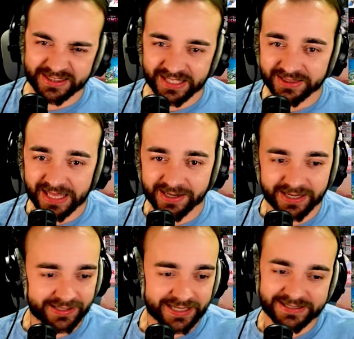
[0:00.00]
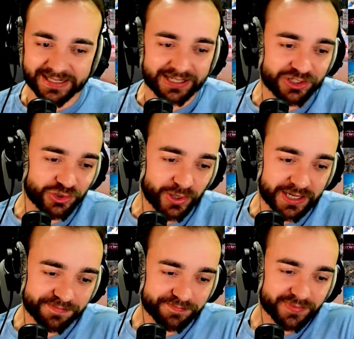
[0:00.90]
take that. I didn't enjoy
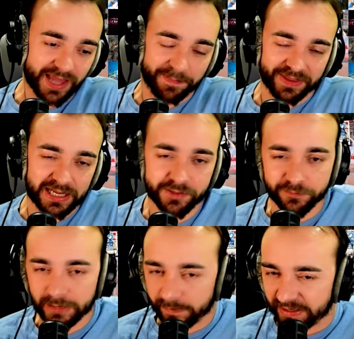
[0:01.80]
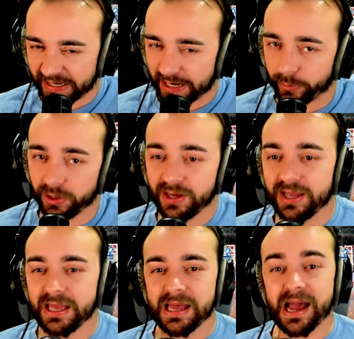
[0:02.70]
it. I played it for maybe an hour.
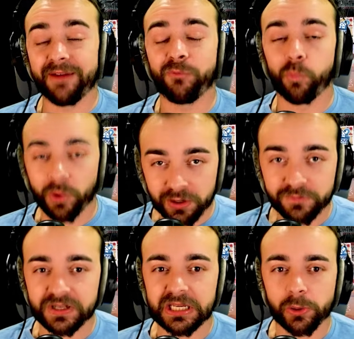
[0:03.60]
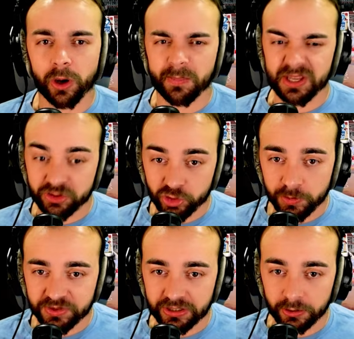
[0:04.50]
I have one video on my
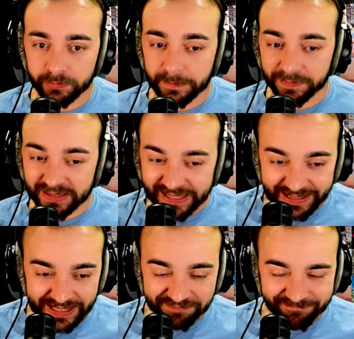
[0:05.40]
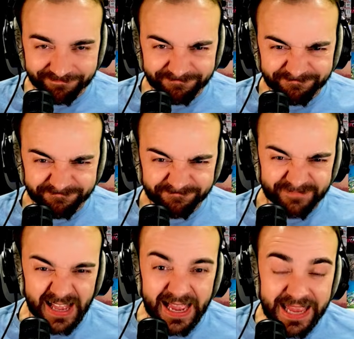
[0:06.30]
YouTube channel of me playing it.
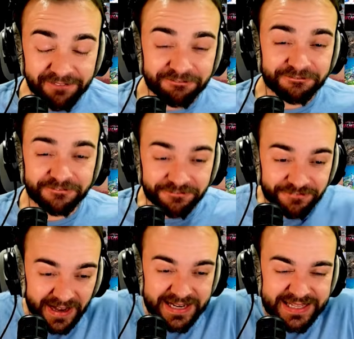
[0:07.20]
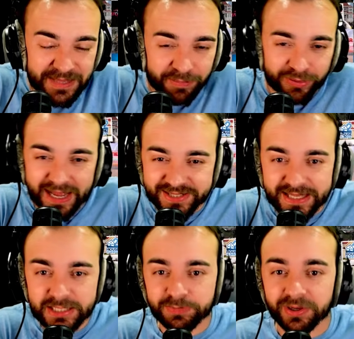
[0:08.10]
I had fun in the
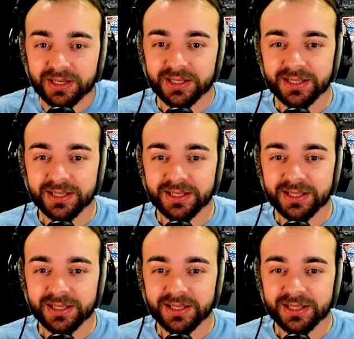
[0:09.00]
process, but